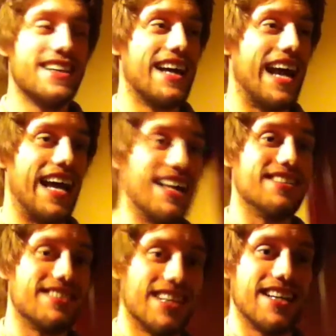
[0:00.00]

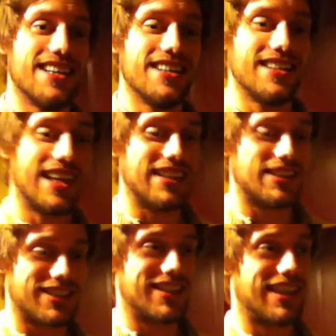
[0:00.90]
And
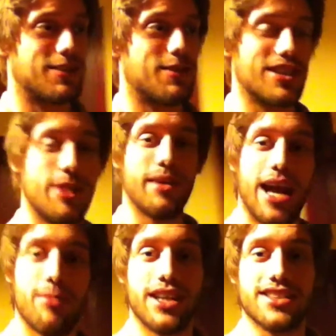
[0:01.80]
that's what's going to be
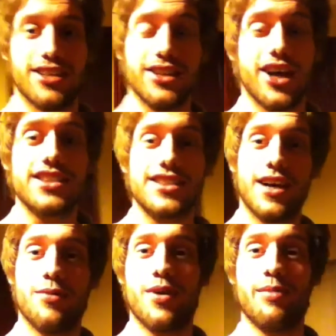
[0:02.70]
happening. So you guys can
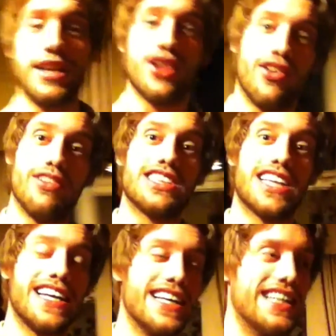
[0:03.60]
come with me,
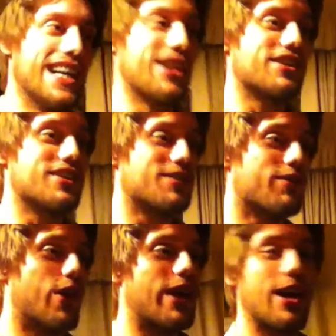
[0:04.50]
obviously. I'm going to do some
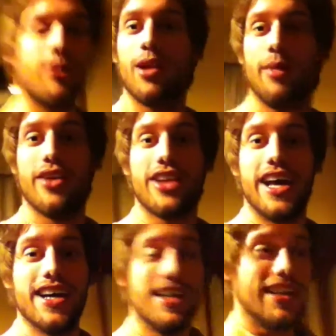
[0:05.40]
vlogging while I'm out
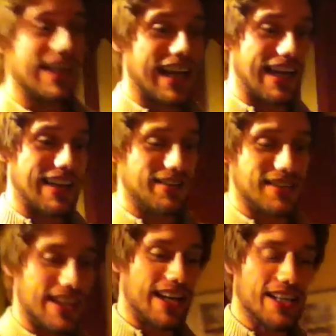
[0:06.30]
there. And
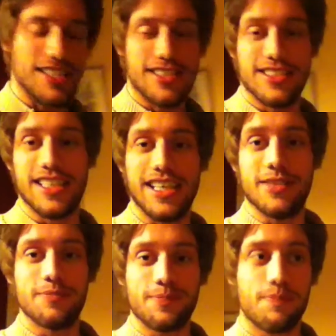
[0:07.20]
you can see
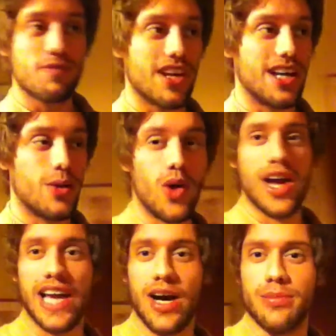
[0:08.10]
what I
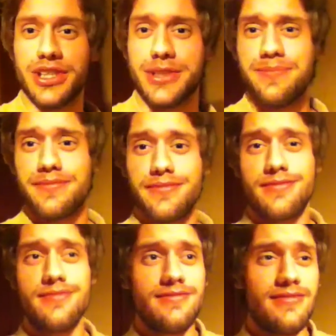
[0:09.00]
get up to.
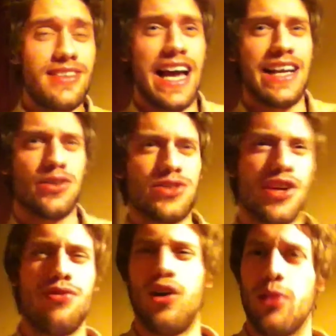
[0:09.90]
And also
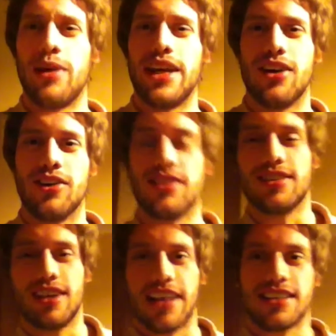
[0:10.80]
follow me on
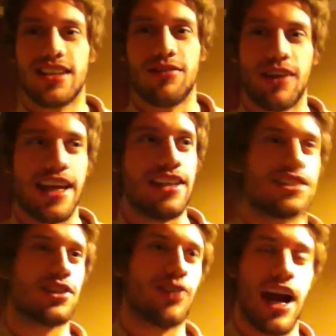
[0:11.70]
like stuff like
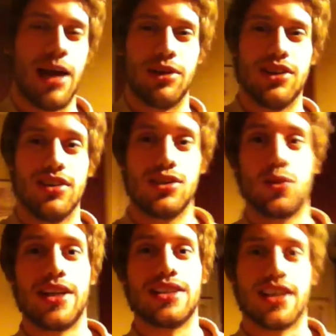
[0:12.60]
Instagram and
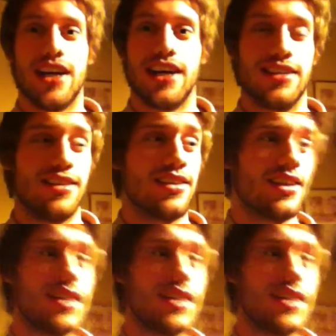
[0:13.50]
Twitter and